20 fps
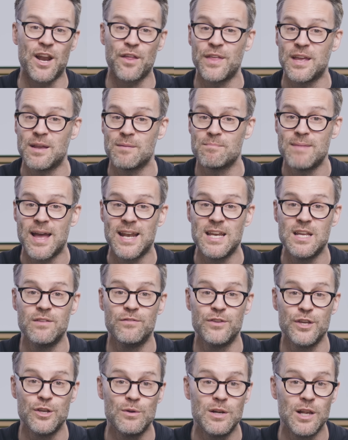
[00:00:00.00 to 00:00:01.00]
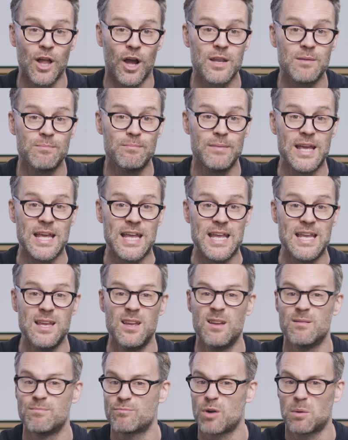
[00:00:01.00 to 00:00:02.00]
I think many of you, like me,
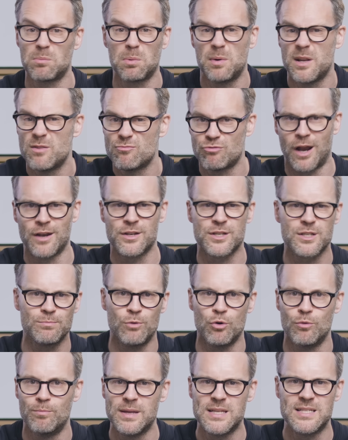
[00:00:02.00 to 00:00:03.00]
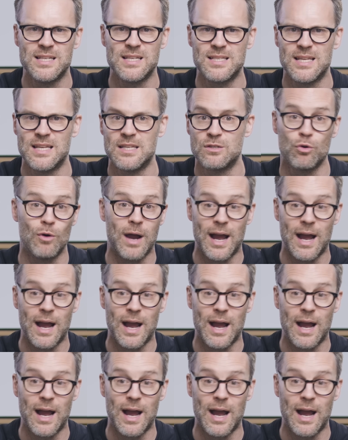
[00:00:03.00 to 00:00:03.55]
probably run small businesses or